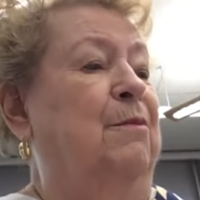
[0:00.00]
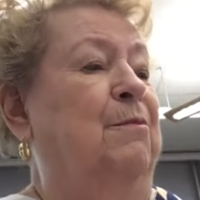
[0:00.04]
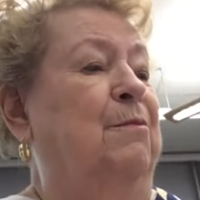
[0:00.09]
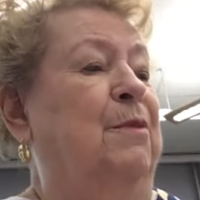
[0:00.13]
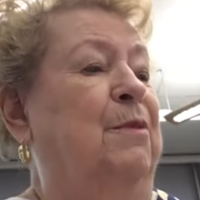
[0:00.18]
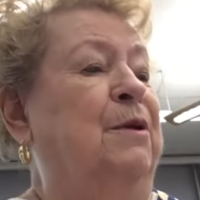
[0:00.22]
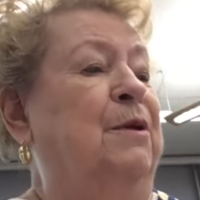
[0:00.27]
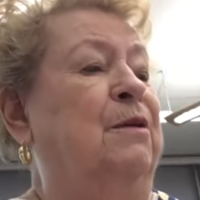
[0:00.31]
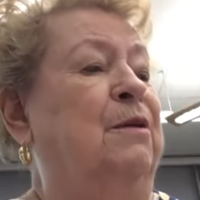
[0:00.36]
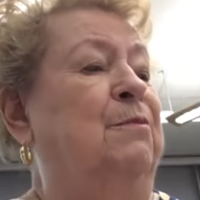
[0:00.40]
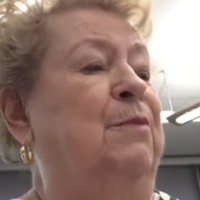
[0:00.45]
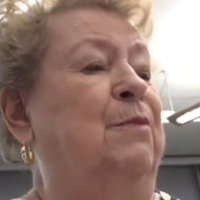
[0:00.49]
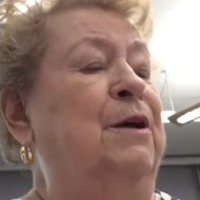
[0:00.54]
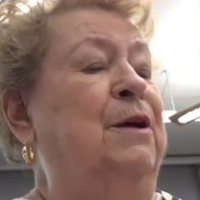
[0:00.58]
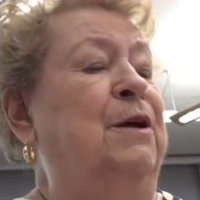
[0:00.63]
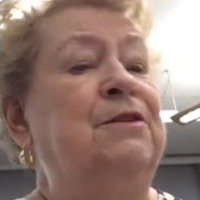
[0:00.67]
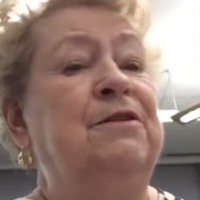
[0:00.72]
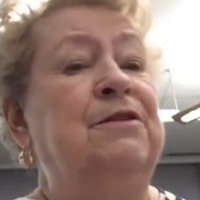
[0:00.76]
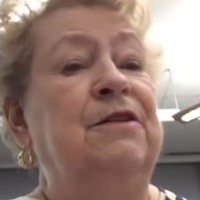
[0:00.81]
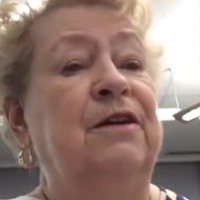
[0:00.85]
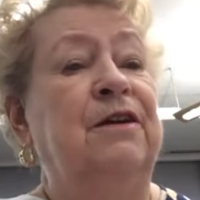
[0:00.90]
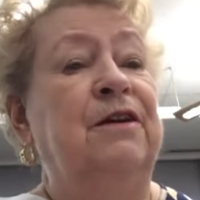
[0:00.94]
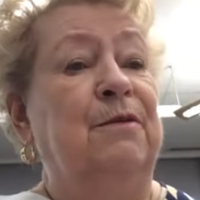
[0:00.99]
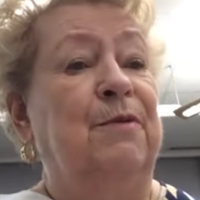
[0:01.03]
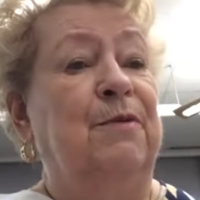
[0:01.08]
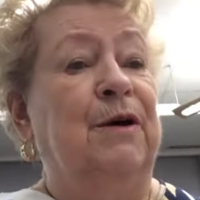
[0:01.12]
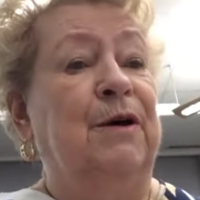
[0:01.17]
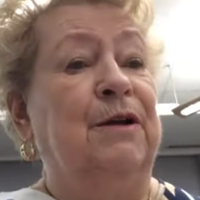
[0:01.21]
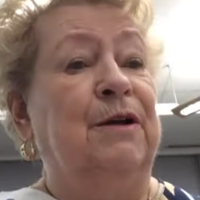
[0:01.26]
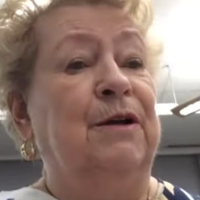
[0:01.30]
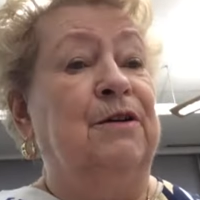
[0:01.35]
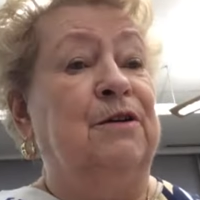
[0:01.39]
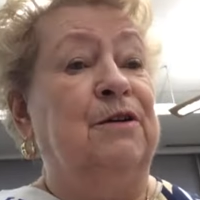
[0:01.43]
But the best thing
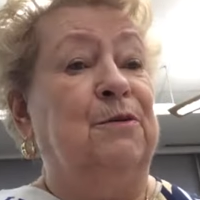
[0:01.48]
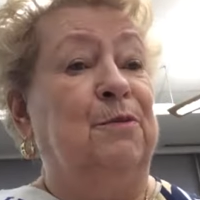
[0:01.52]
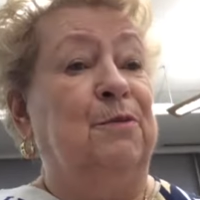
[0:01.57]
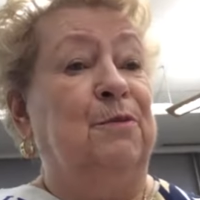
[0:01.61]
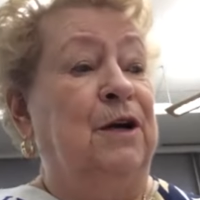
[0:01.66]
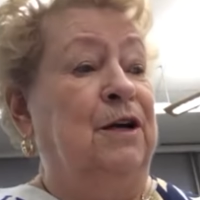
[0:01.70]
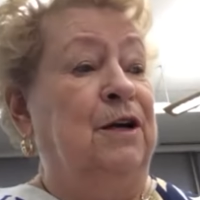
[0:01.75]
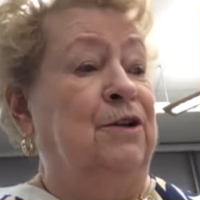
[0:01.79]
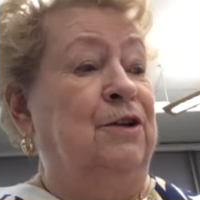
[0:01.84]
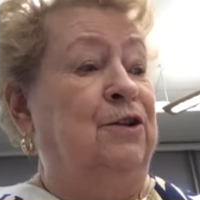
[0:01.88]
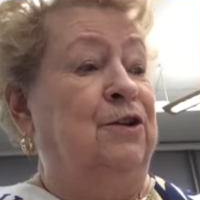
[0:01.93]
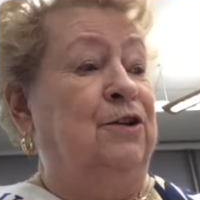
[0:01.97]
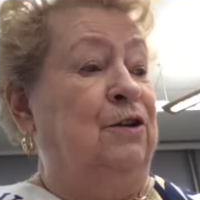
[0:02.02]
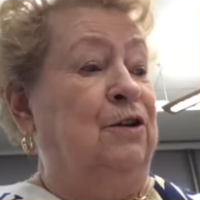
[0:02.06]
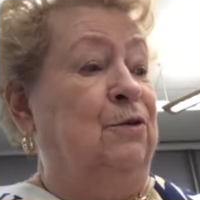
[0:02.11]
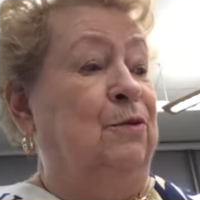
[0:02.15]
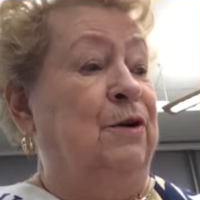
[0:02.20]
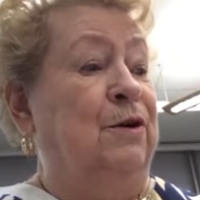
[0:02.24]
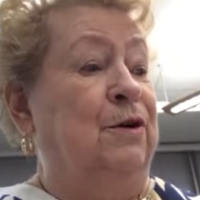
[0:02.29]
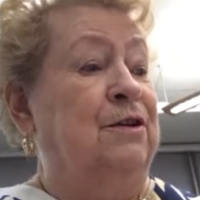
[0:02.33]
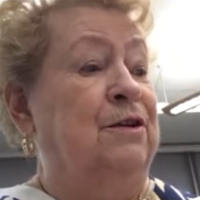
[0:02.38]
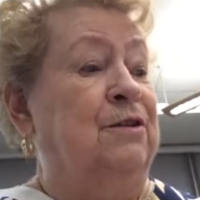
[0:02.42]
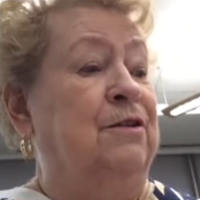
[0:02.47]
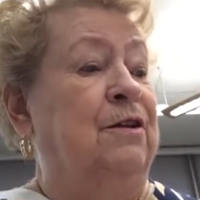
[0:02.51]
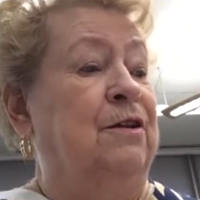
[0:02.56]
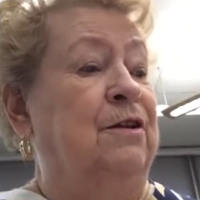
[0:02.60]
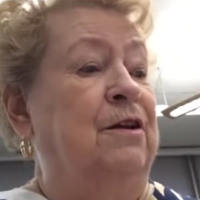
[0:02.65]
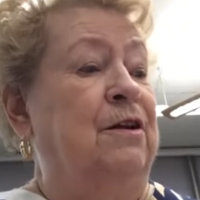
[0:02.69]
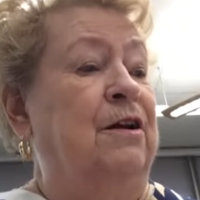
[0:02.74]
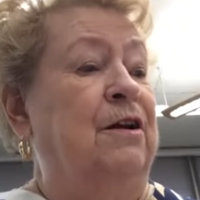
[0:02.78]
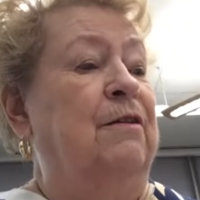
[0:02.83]
about this project was